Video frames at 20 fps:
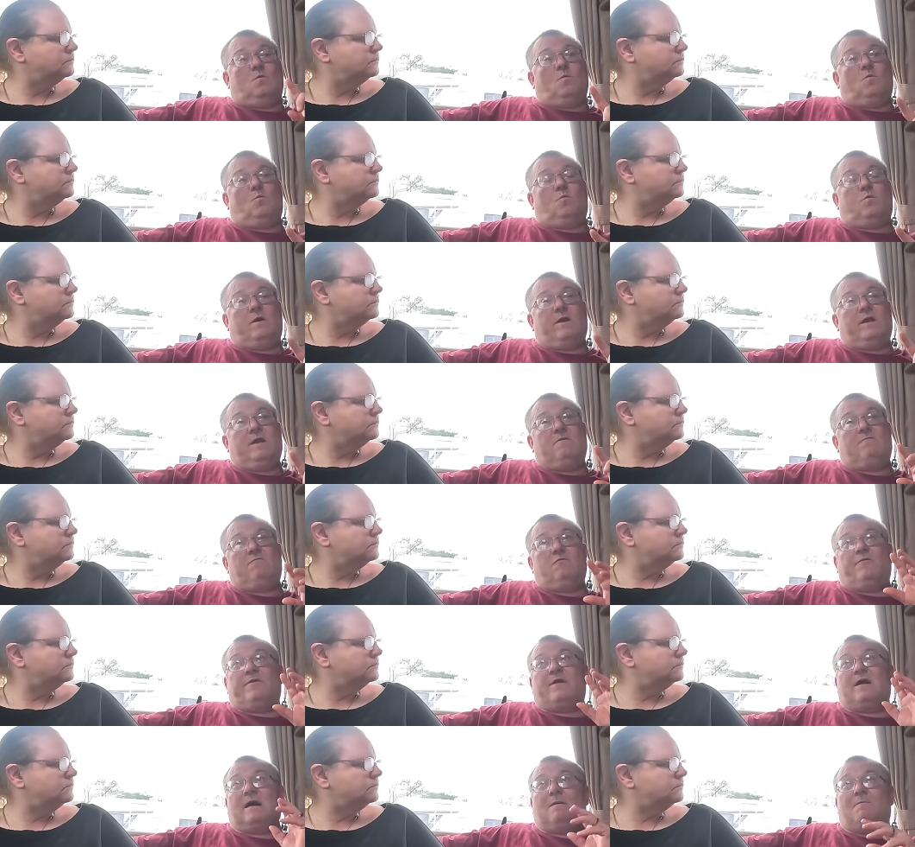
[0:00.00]
Speaker 1: we
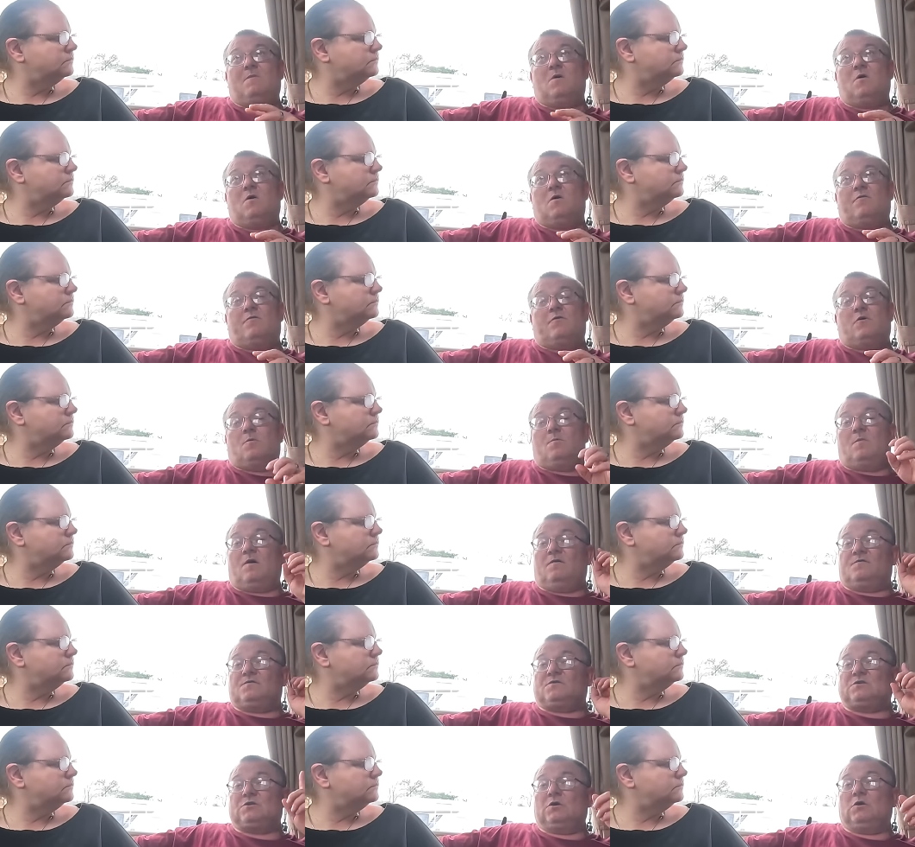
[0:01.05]
run our motorhome
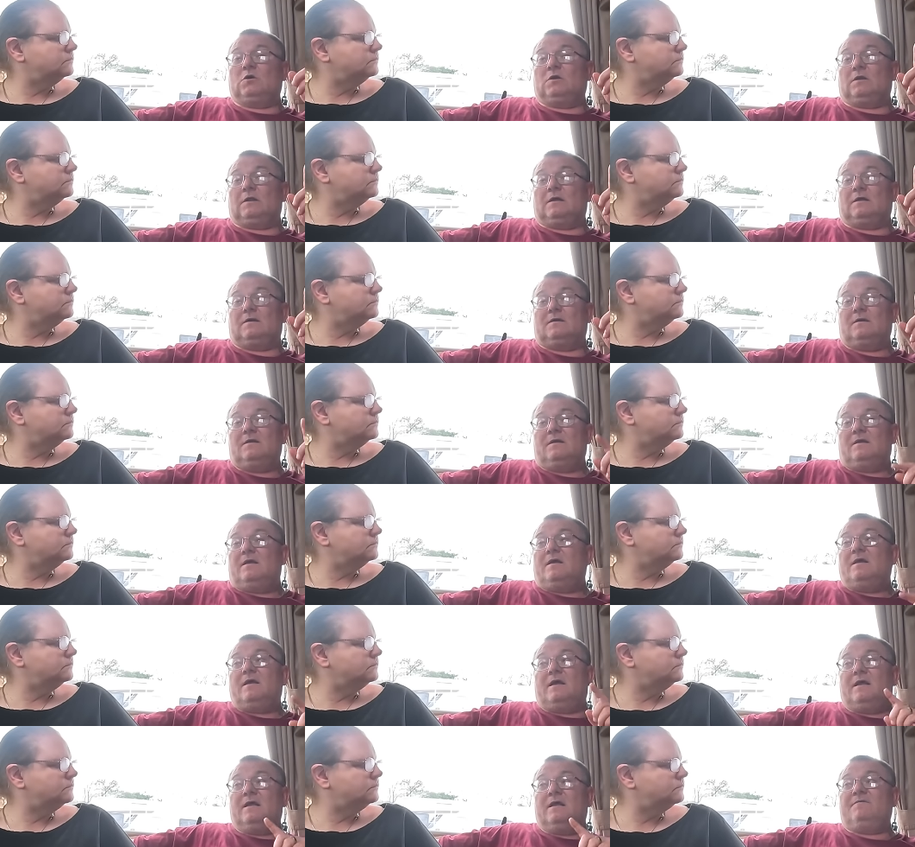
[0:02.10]
off solar.
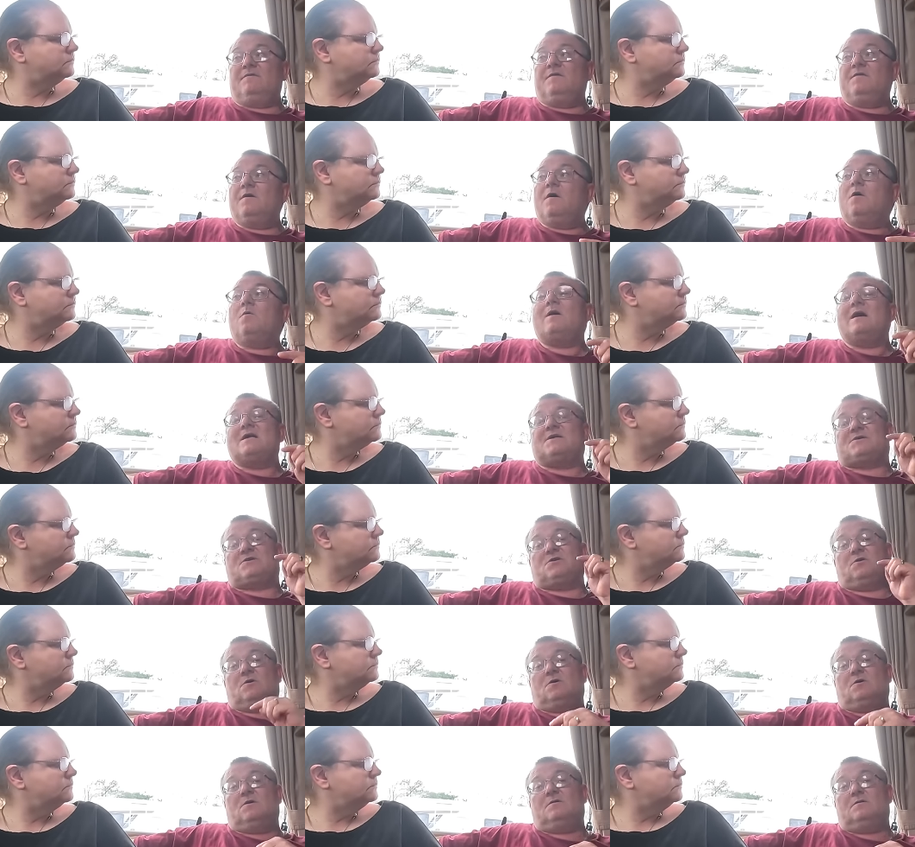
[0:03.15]
Even though we're
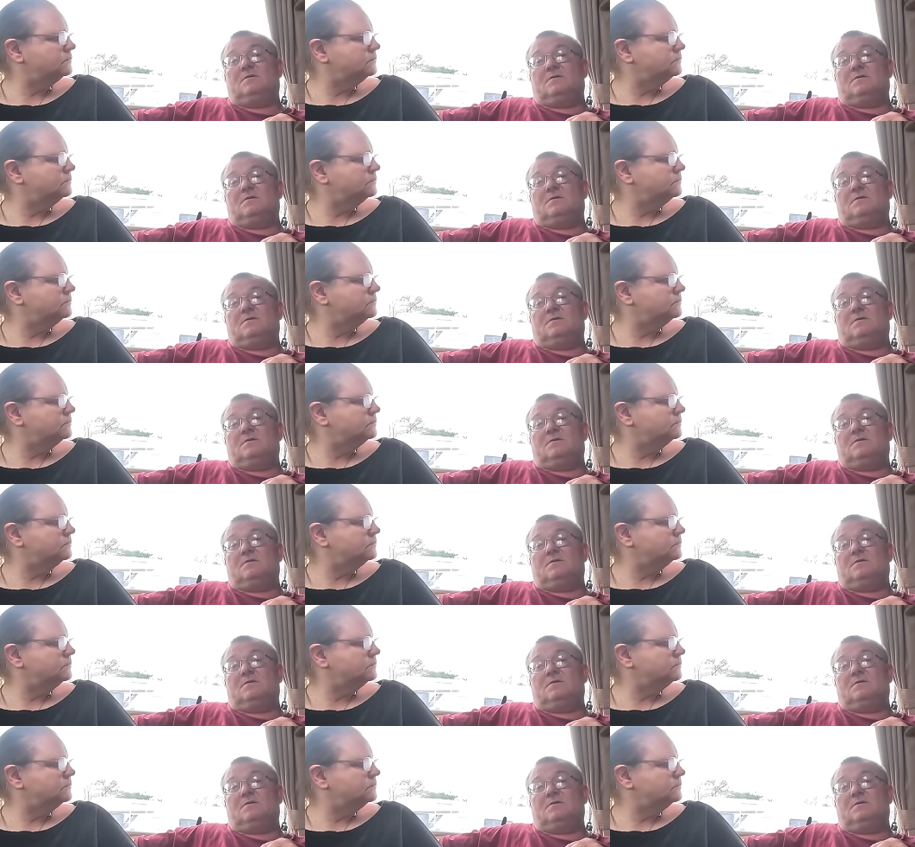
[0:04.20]
so